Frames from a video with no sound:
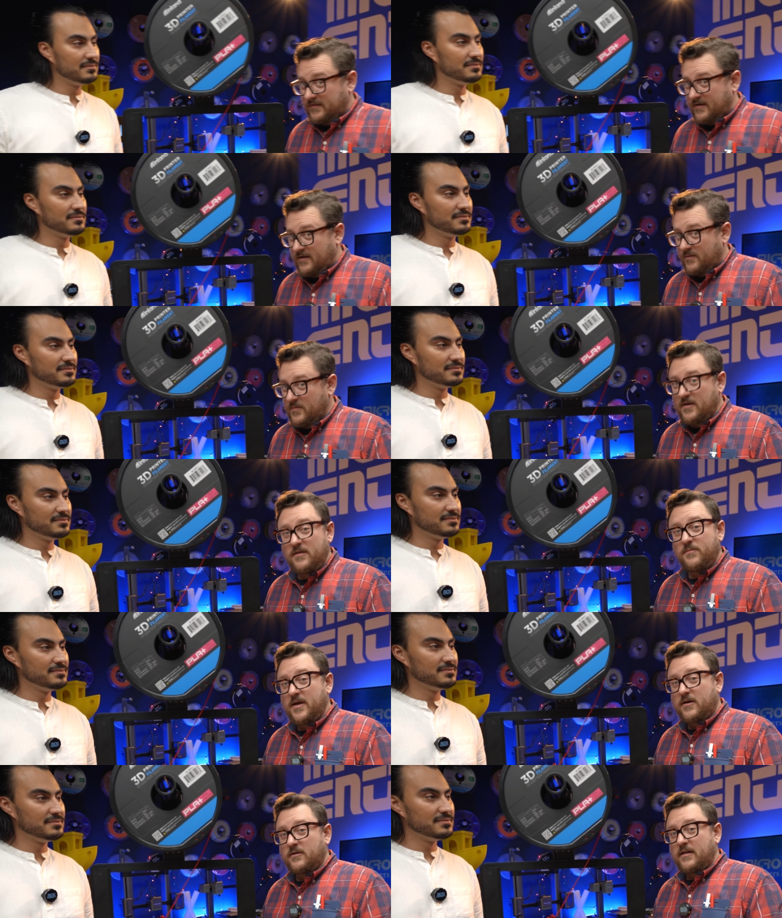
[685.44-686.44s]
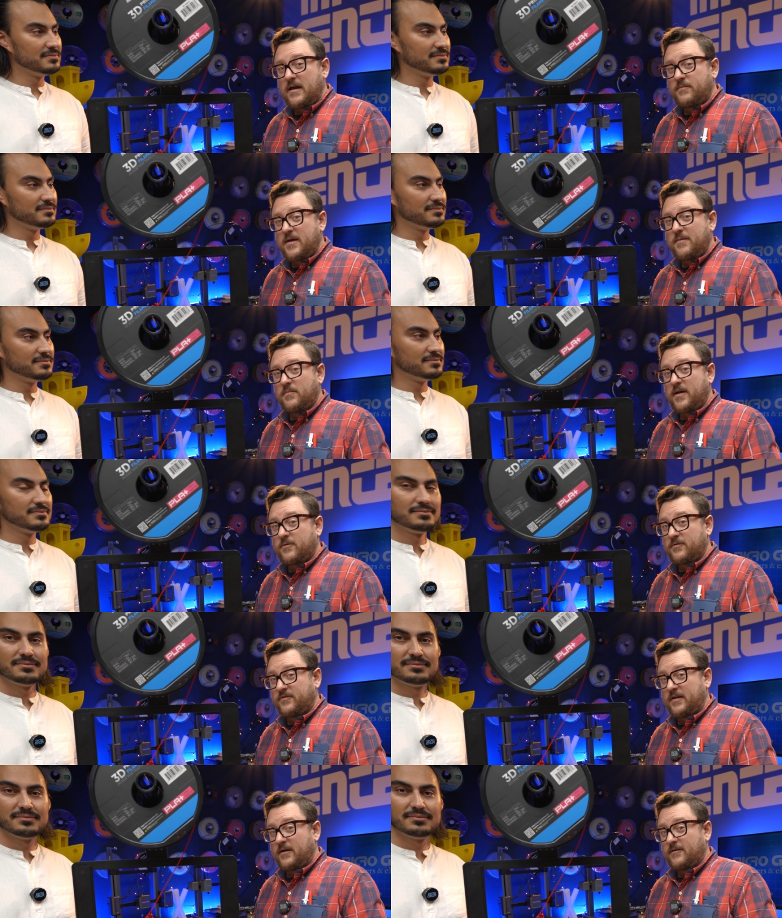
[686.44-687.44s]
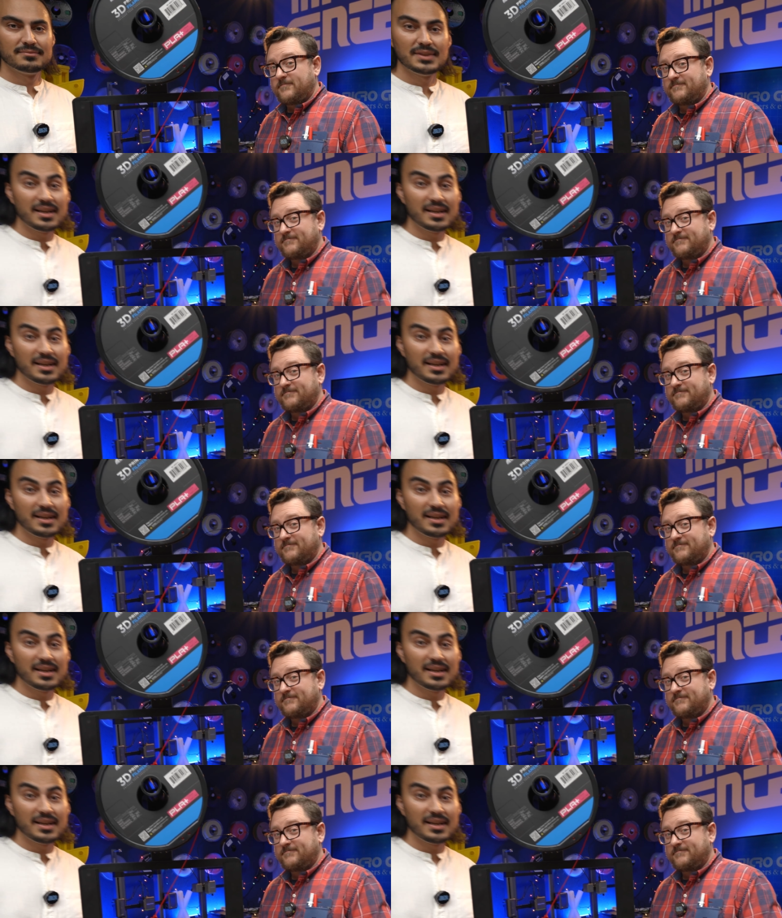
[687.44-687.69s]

Speaker 1: time in the Maker Lab at Micro Center.